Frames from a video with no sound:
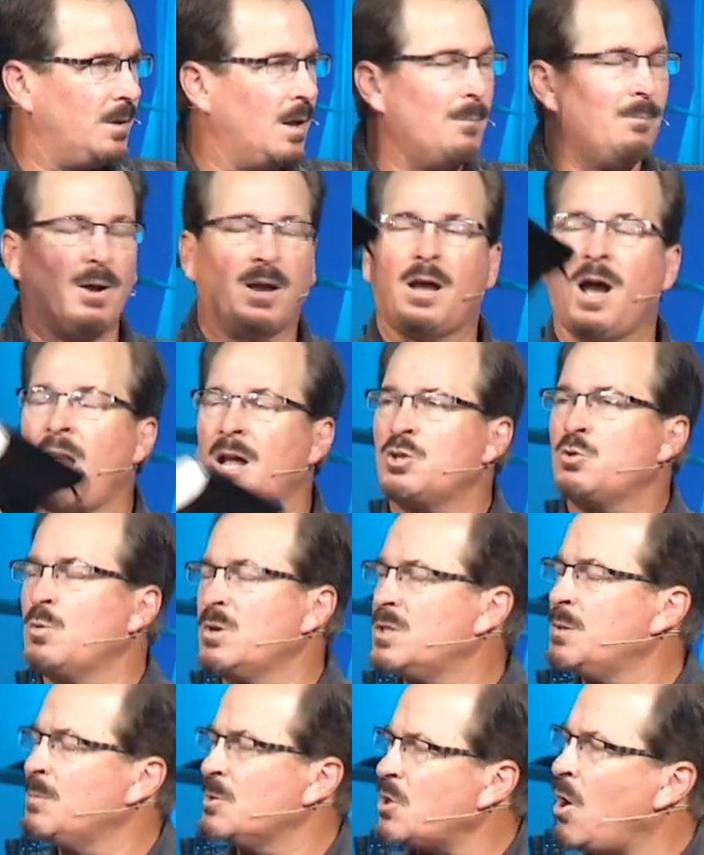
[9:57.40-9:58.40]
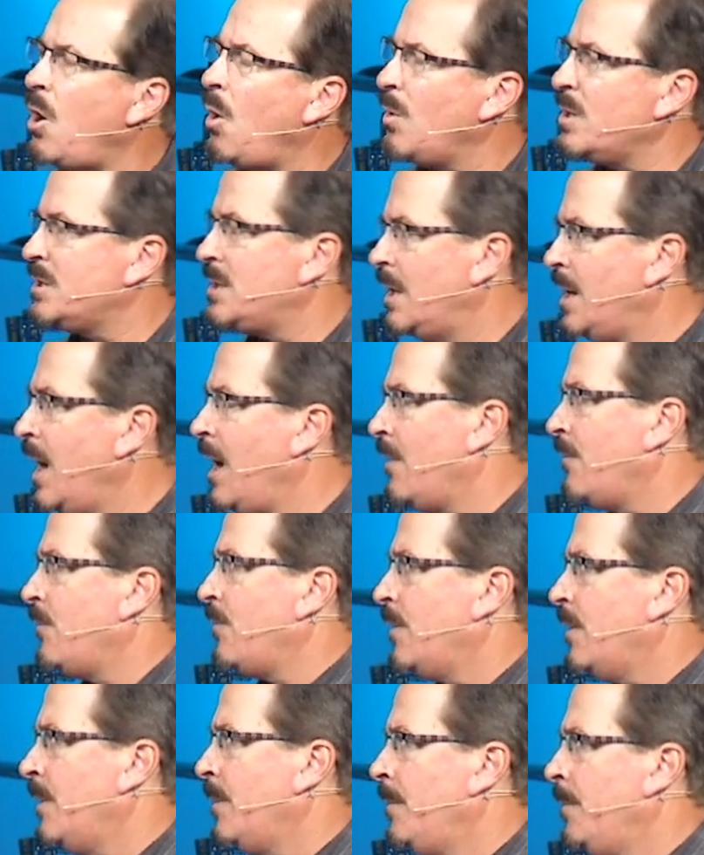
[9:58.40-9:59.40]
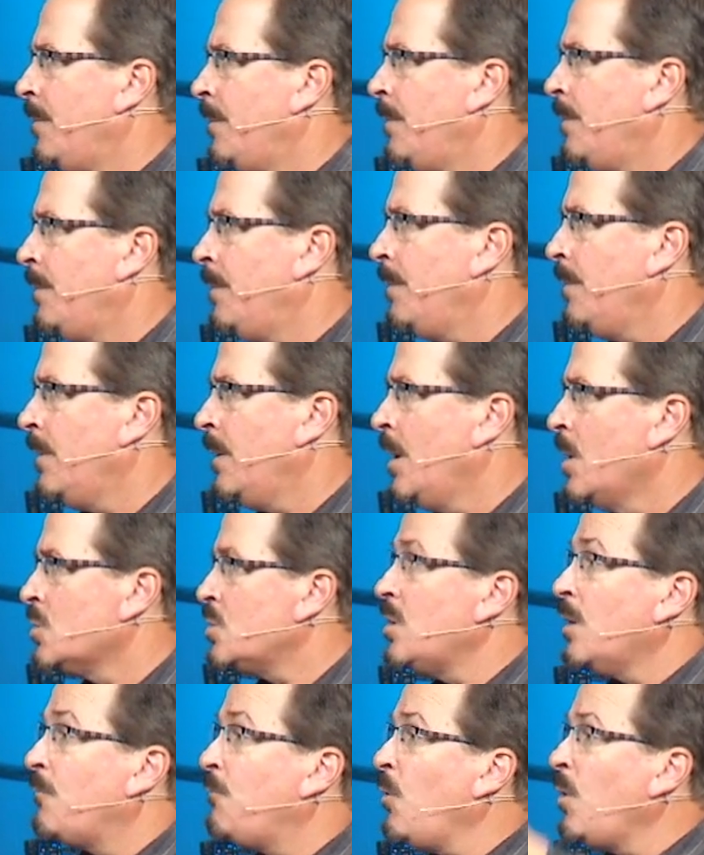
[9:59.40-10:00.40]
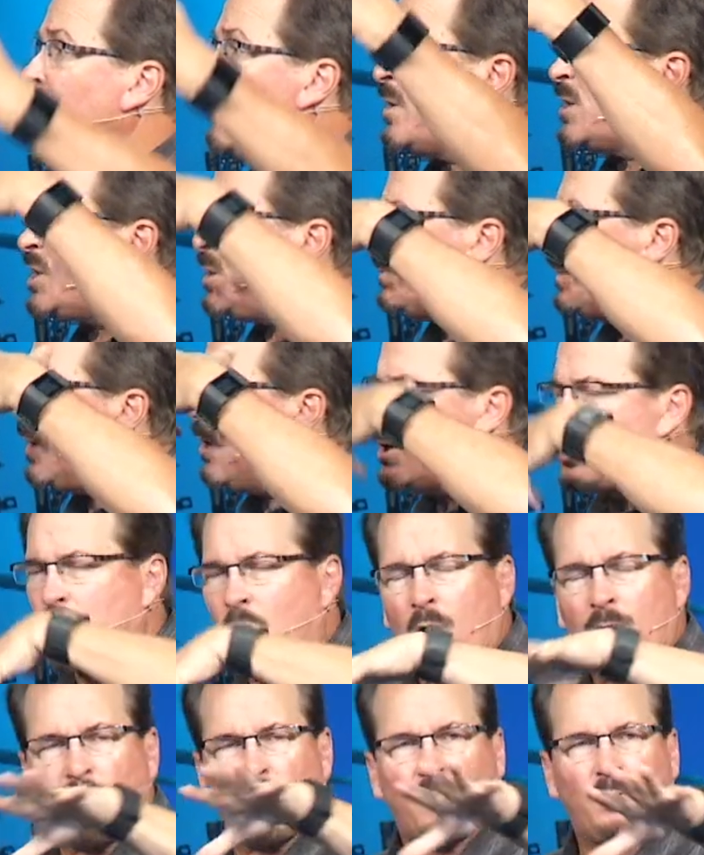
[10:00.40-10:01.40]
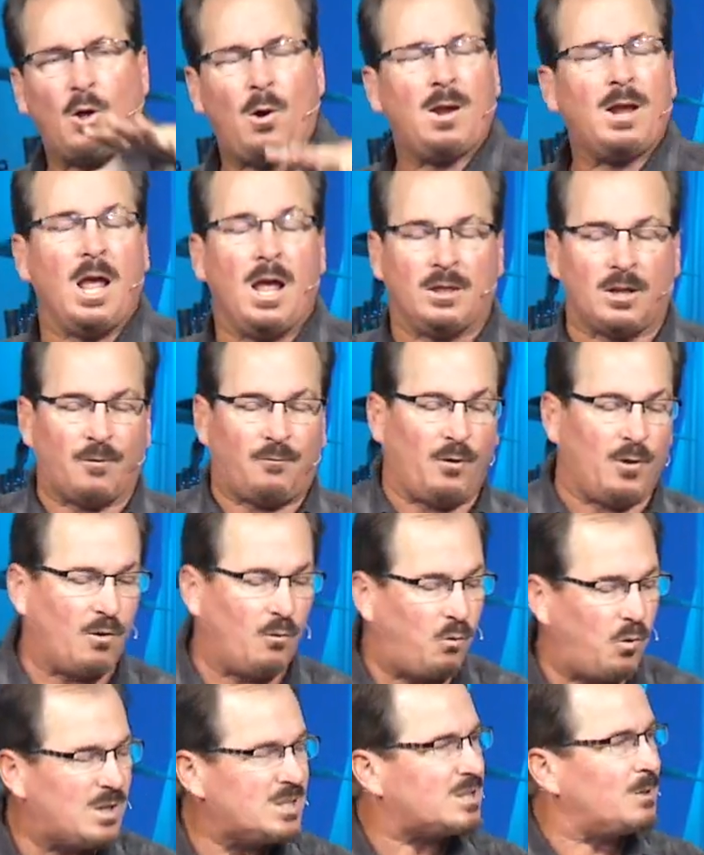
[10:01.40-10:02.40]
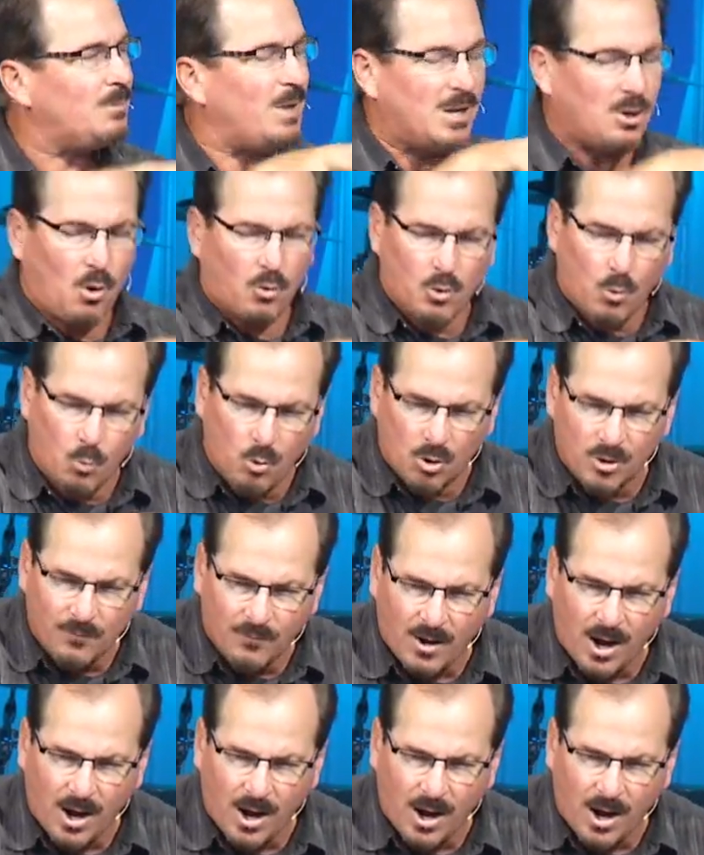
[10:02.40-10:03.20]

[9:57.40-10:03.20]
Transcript: but God's wisdom is always enough. So they're full of the Spirit to overflowing. They're full of wisdom. They know the Word of